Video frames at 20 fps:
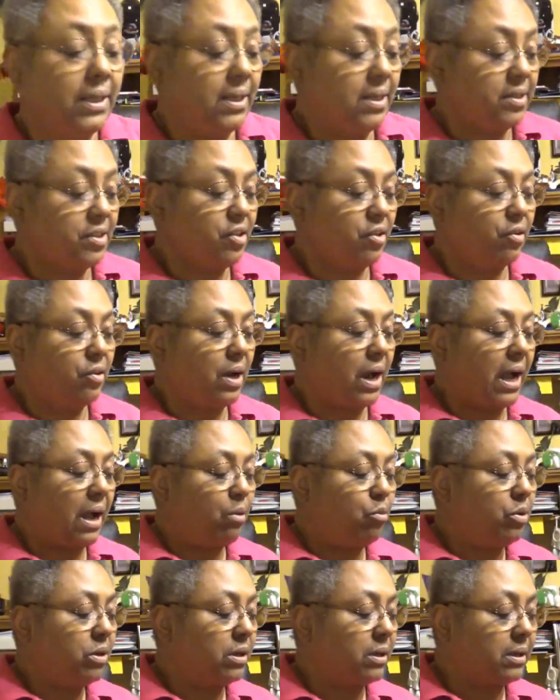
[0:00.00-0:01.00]
So I
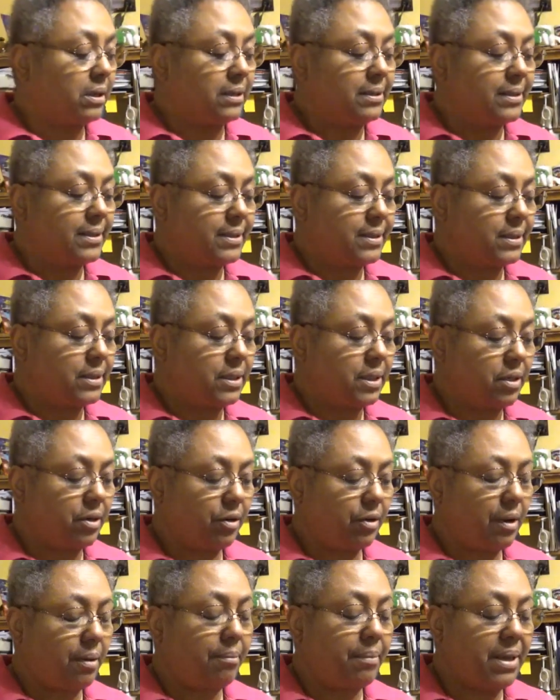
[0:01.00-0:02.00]
would
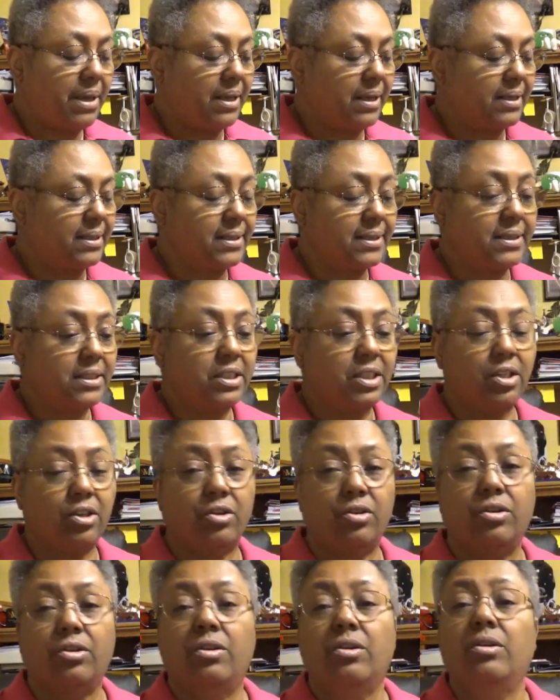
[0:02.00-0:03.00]
consider, I may
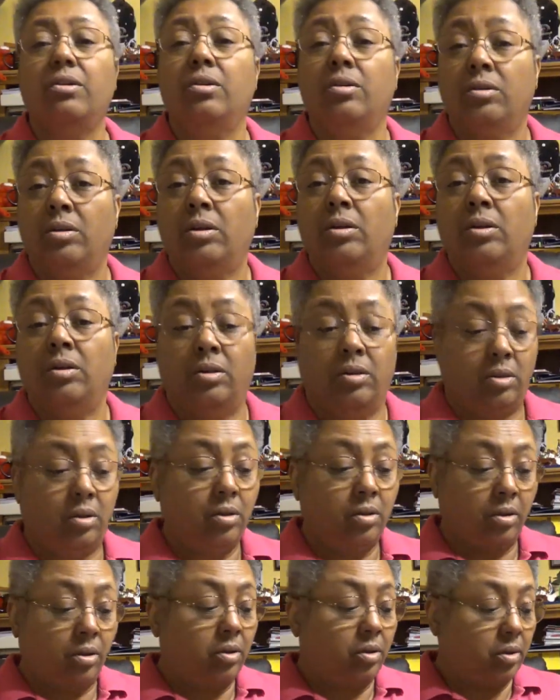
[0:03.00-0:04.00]
consider
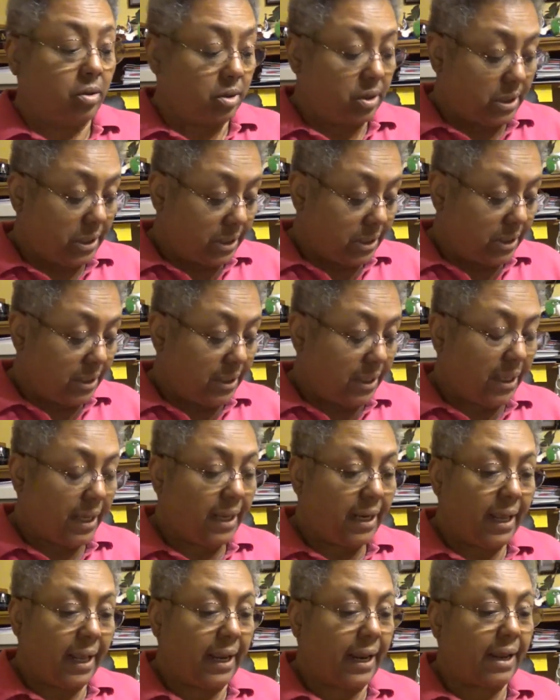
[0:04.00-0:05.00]
stitching
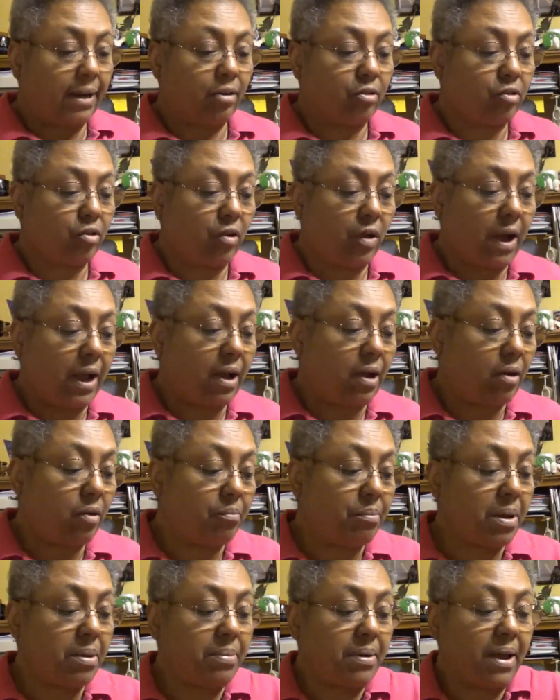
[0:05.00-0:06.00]
that, and I don't know how.
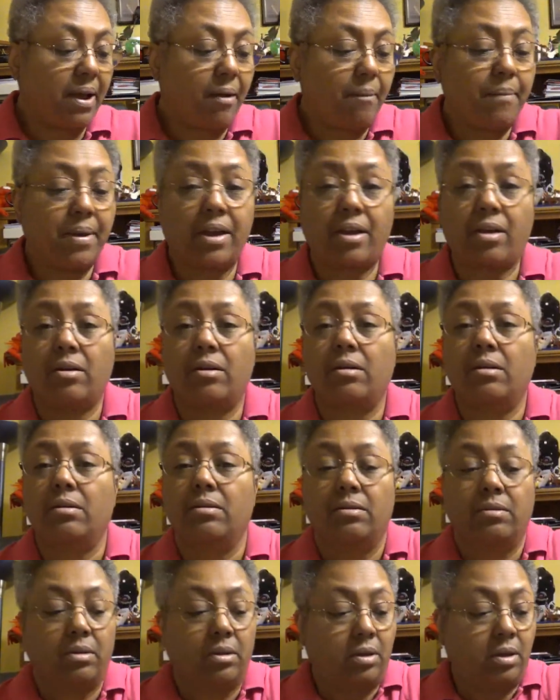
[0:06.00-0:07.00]
Maybe I'll make a
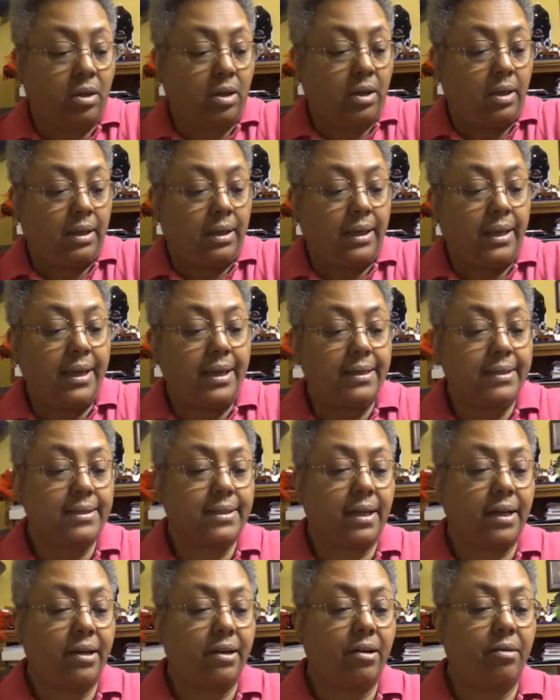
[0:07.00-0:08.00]
cast
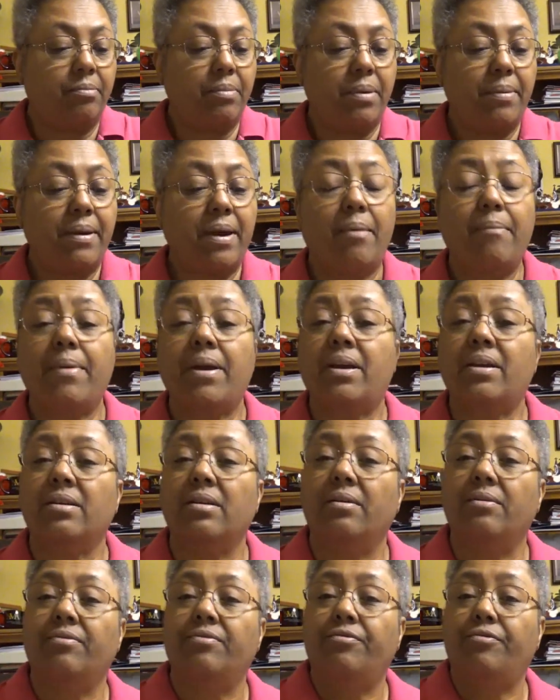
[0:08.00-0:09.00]
iron, maybe I'll make
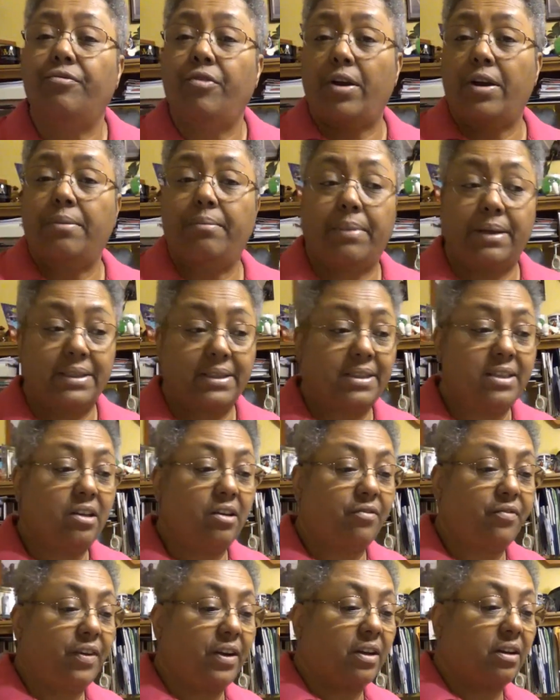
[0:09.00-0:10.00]
a frame
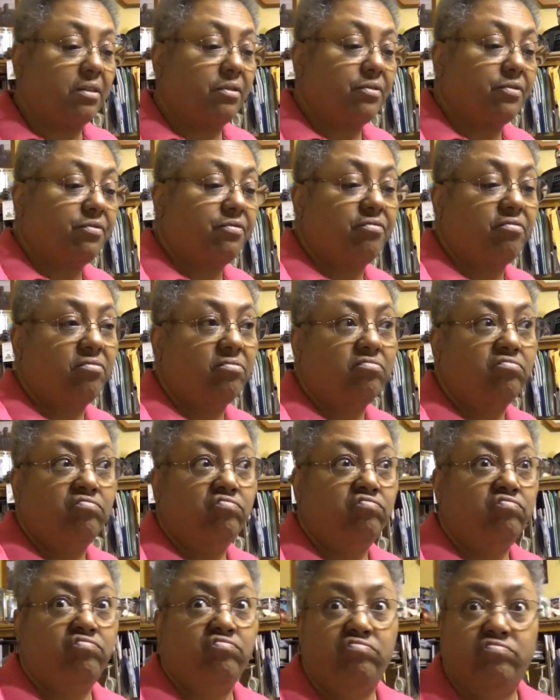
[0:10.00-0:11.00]
myself out of
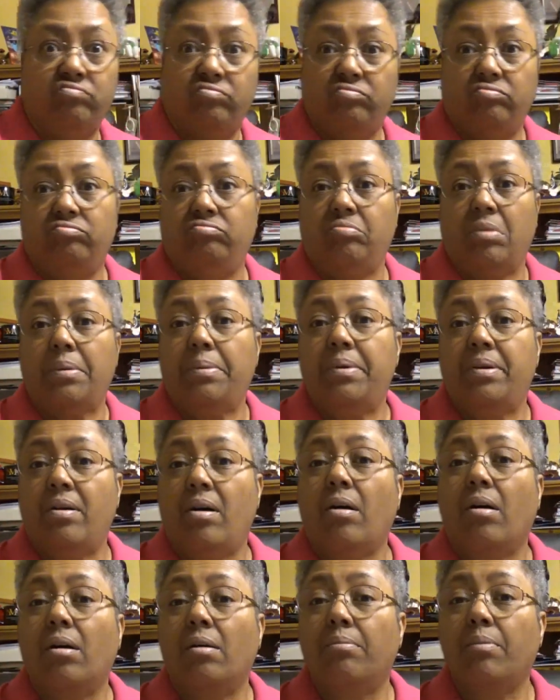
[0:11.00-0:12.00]
maybe
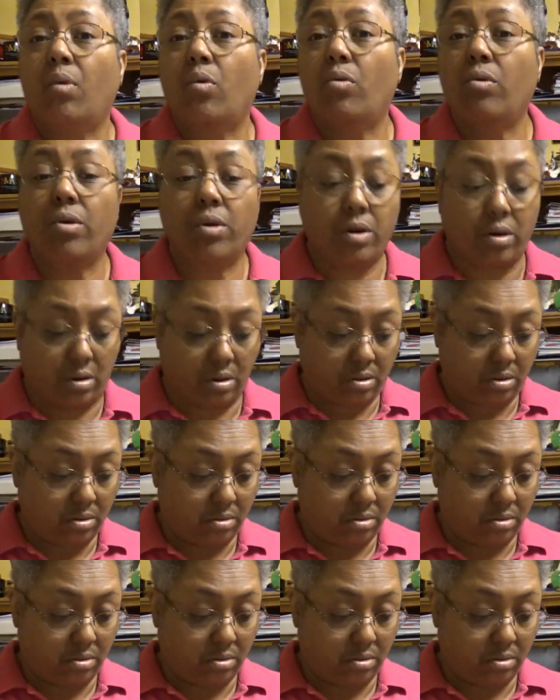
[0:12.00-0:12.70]
cardboard or